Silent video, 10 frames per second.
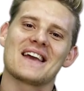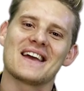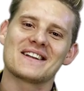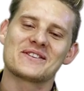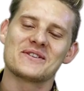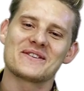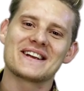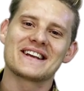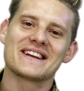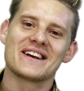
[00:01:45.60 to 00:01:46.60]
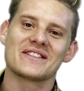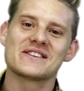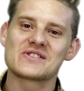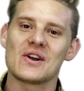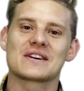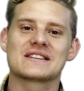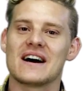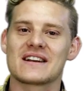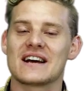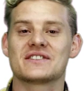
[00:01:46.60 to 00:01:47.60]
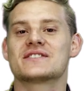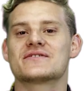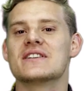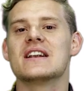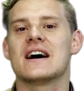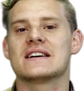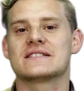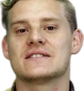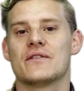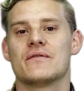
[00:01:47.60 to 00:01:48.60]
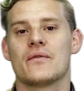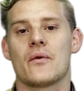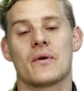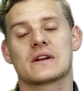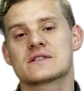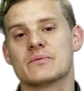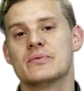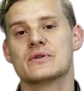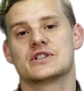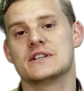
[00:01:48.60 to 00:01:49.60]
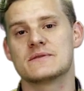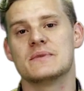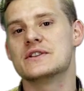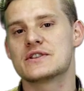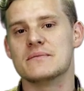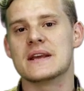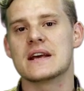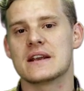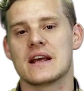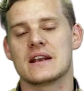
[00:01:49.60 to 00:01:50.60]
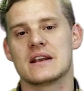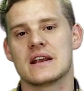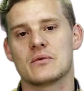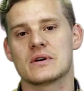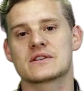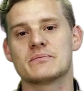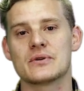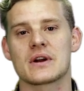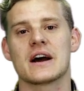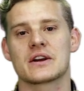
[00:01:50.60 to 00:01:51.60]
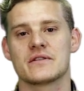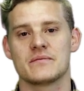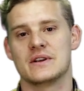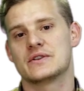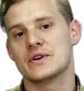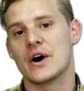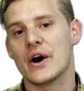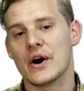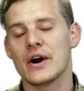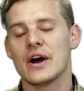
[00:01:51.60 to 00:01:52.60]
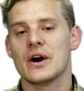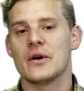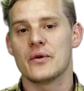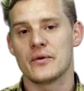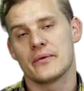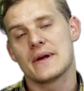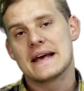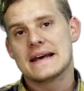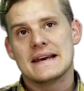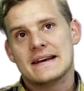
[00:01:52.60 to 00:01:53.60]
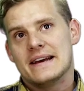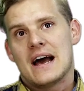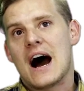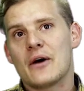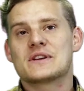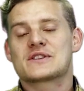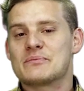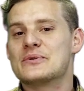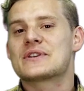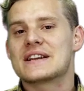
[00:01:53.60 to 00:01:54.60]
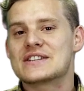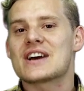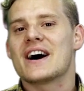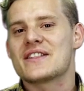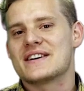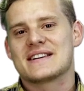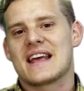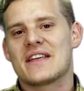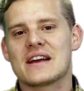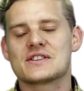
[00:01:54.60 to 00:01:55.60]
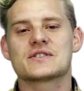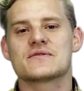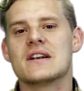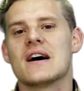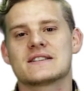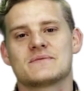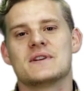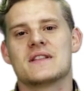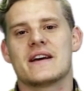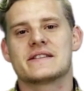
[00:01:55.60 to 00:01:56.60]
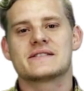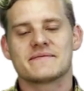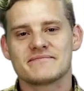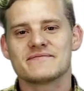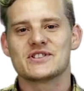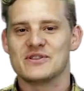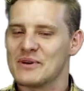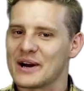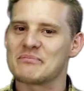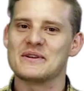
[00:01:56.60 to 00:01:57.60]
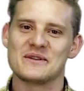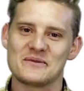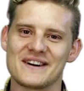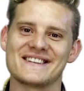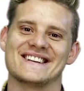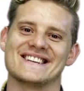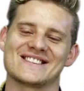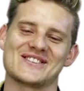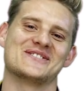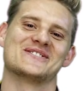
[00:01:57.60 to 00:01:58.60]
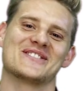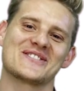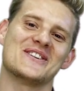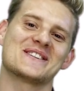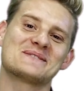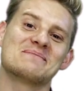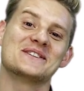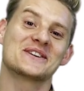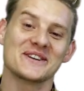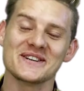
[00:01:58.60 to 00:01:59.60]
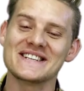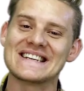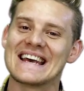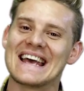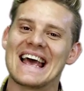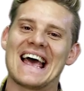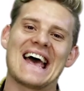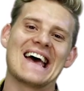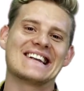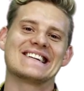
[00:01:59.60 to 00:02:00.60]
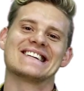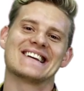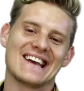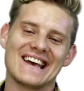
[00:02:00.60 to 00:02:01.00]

uh, during this lockdown I just realized of what a support she's been to me and, and, and what support I could have been to her or how we supported each other and they just realized me that she might be the one. So God has been good and